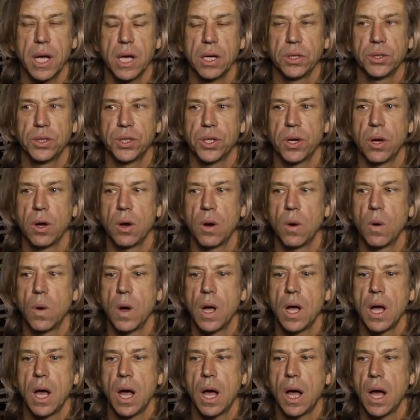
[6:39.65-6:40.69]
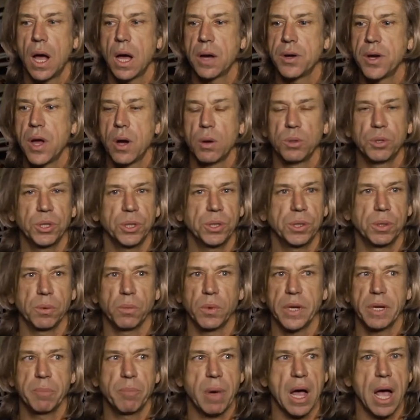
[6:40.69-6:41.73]
So no, just
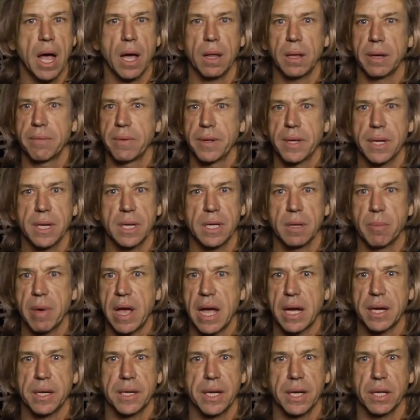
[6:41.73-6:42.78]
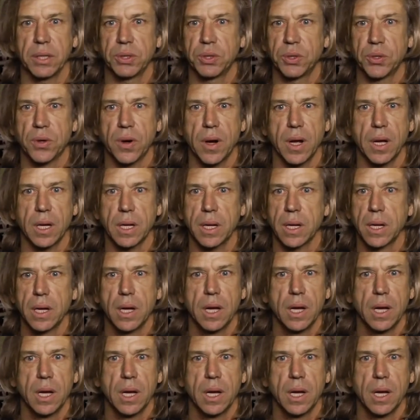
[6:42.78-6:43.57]
we'd pile everything in the back of Dale's truck